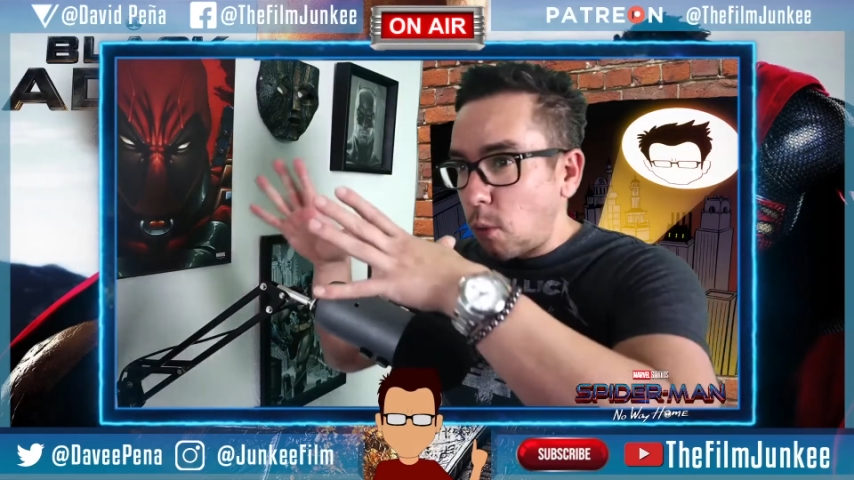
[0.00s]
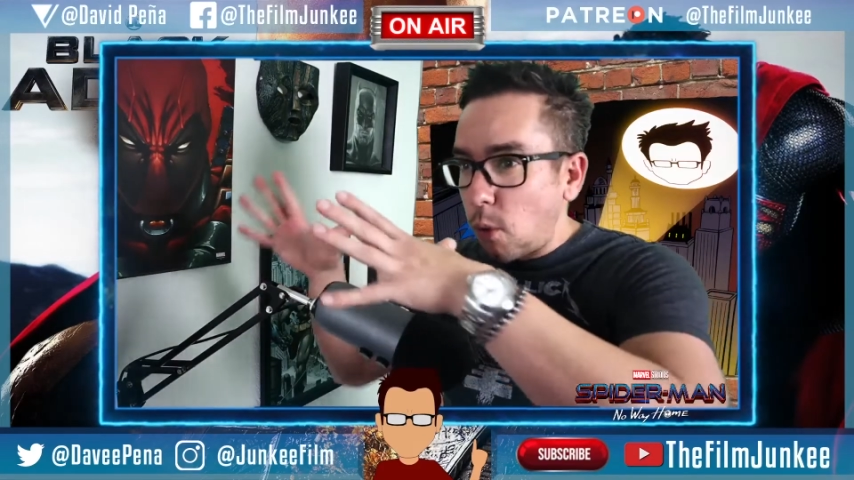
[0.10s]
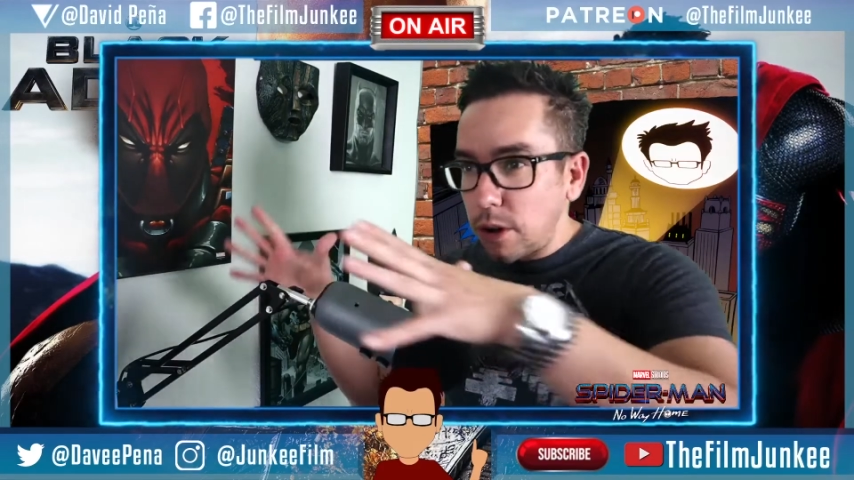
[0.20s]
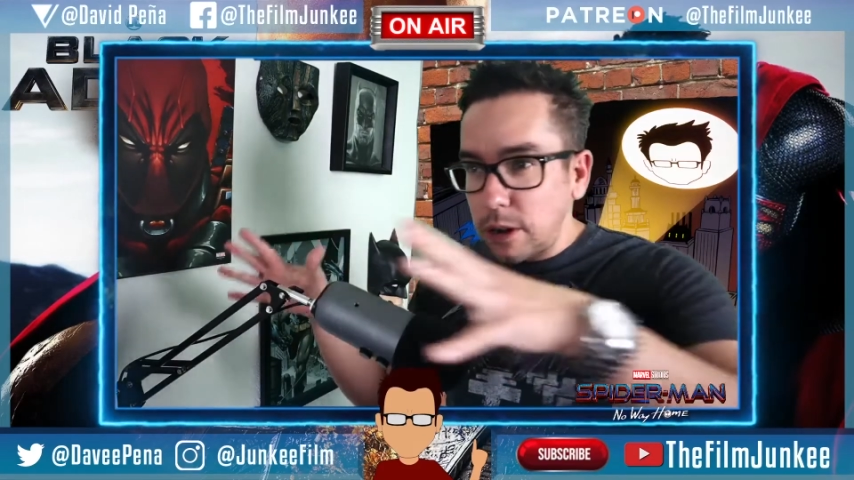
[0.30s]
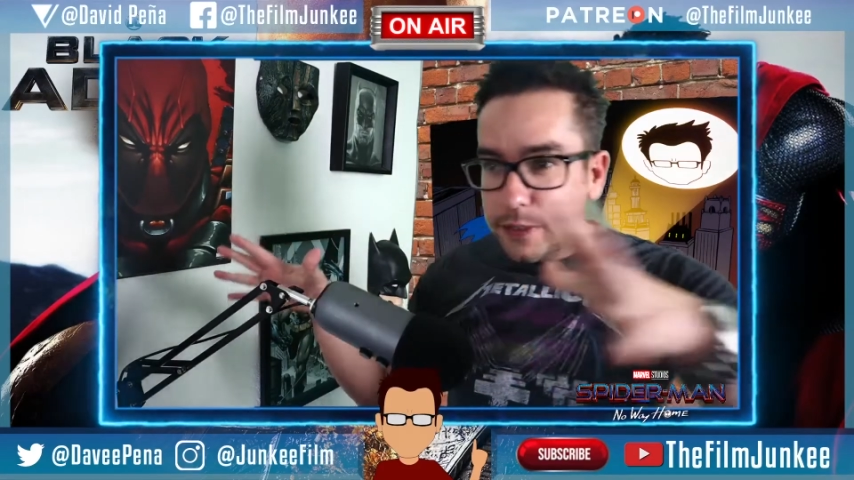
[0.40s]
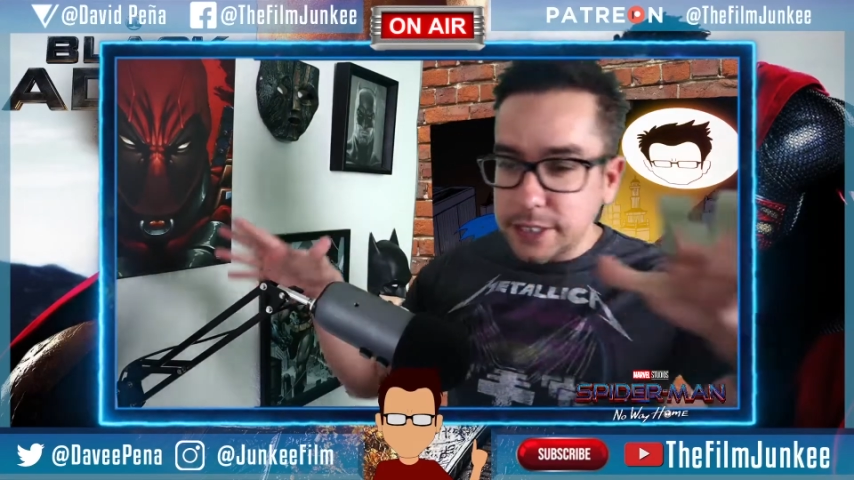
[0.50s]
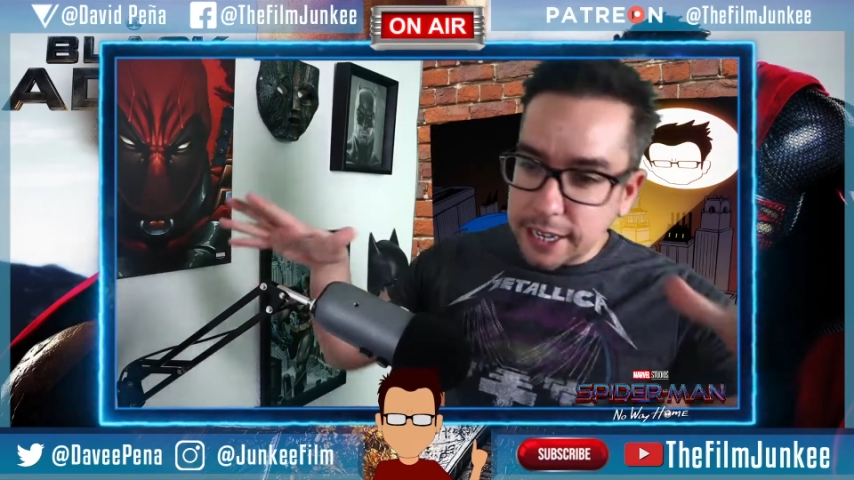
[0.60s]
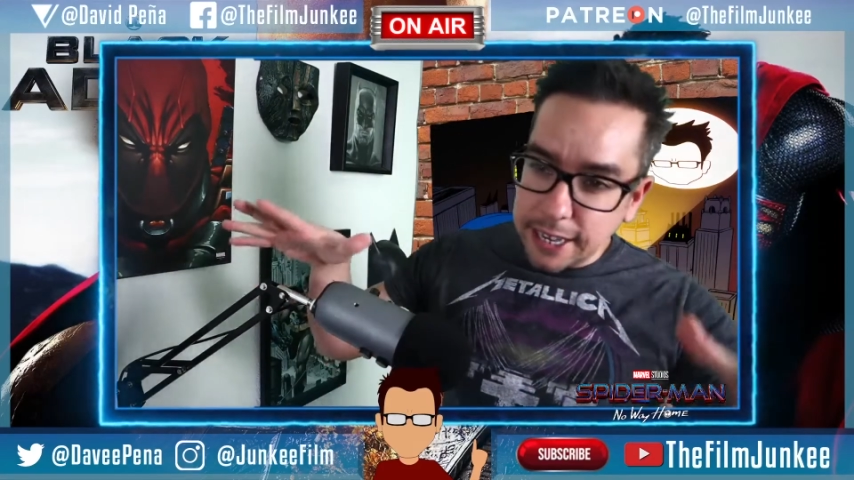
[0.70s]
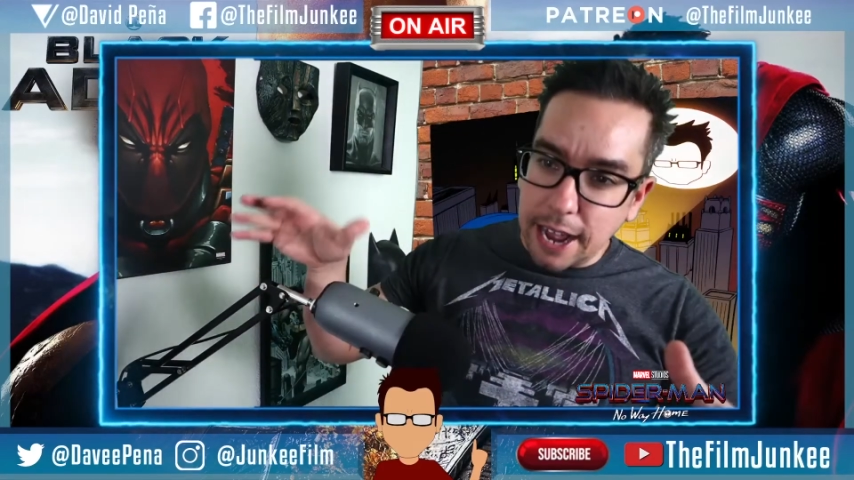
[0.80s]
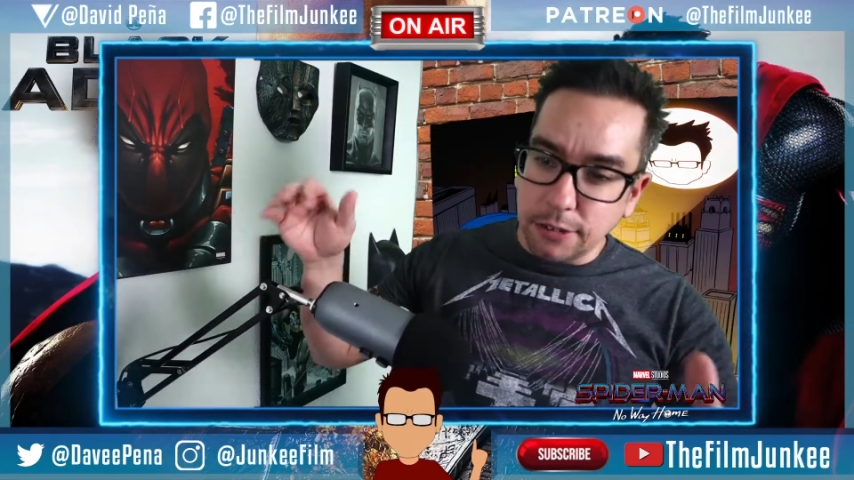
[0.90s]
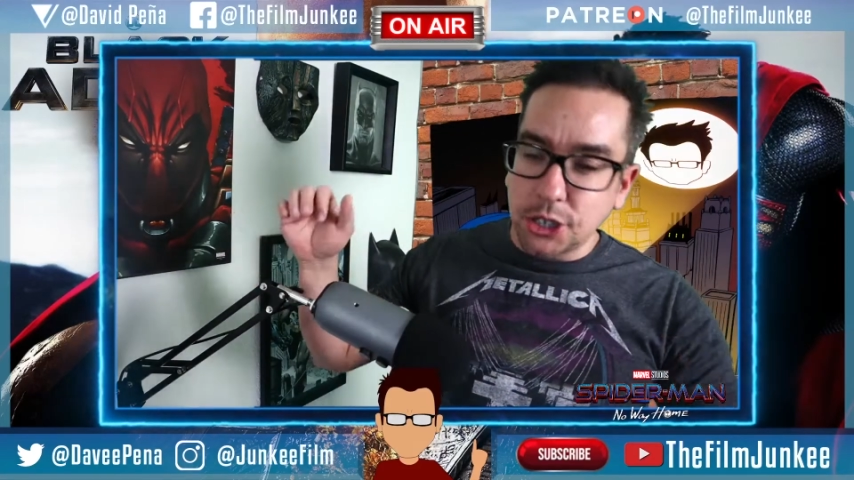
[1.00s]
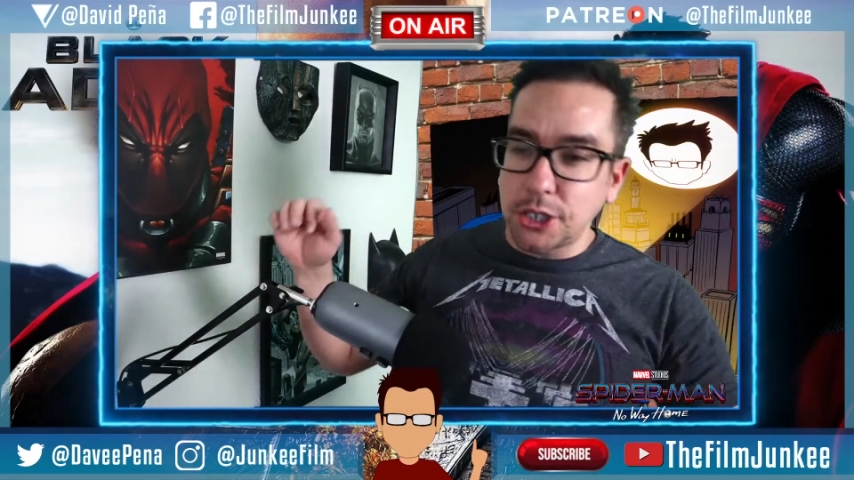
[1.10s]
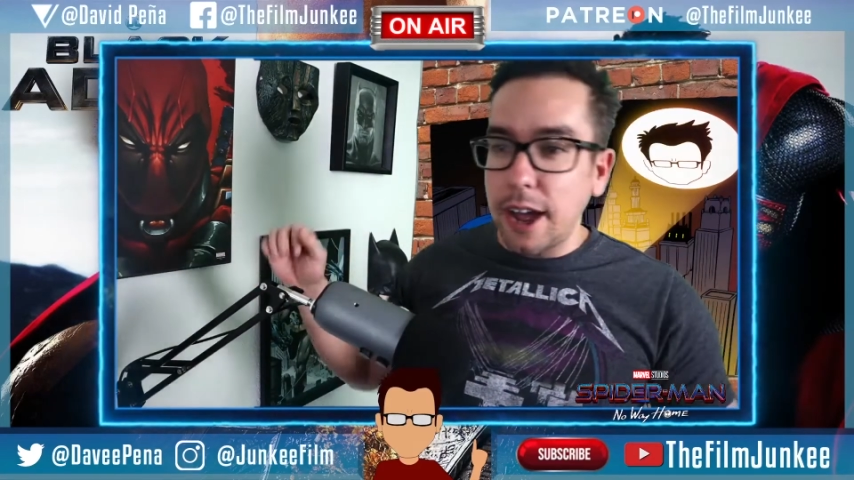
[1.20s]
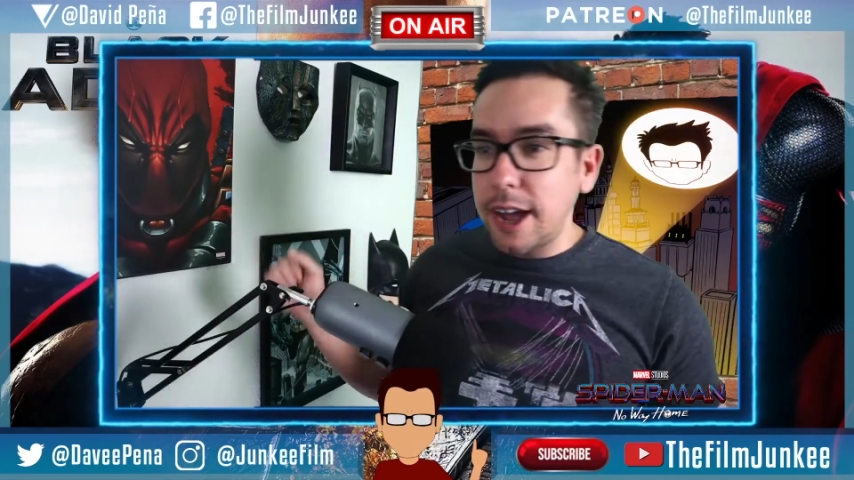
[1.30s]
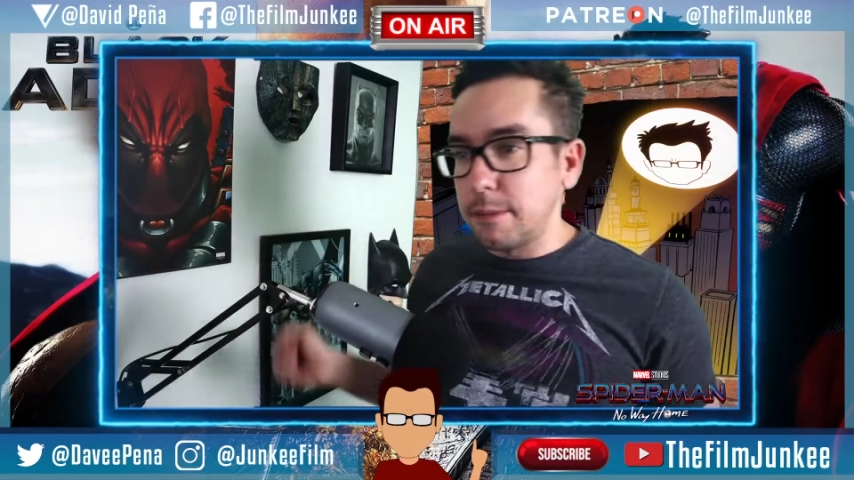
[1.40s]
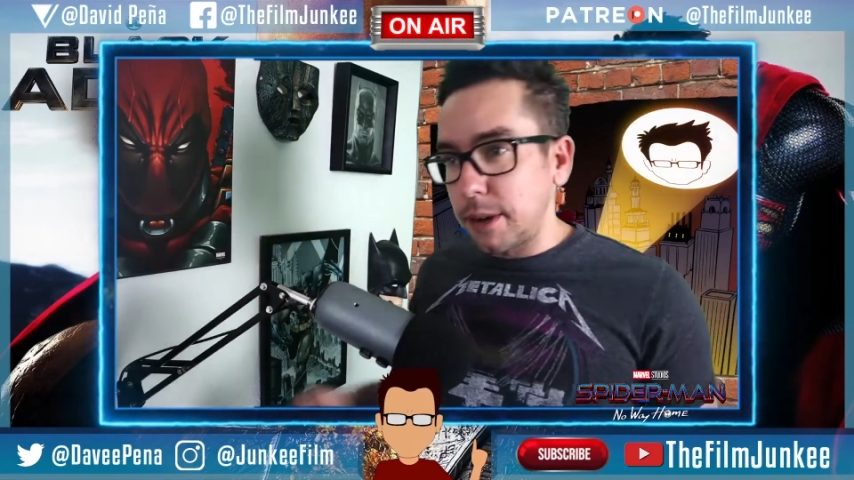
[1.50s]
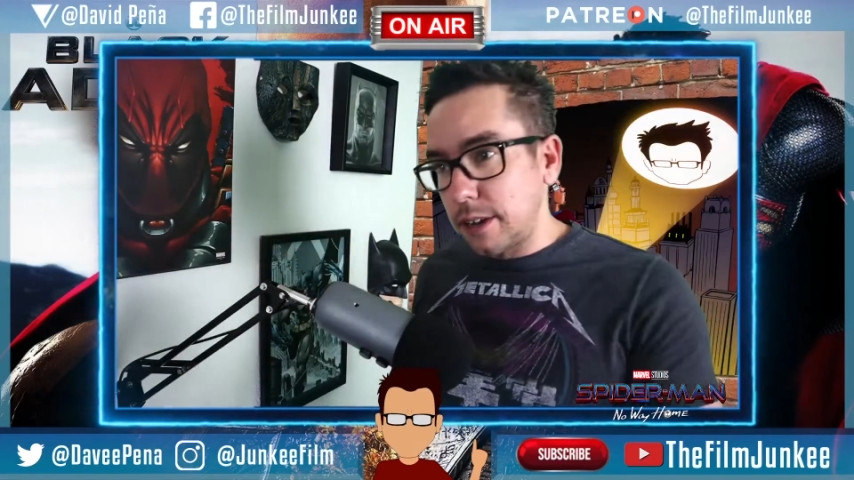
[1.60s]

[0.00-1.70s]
wondering if it's going to get outshined by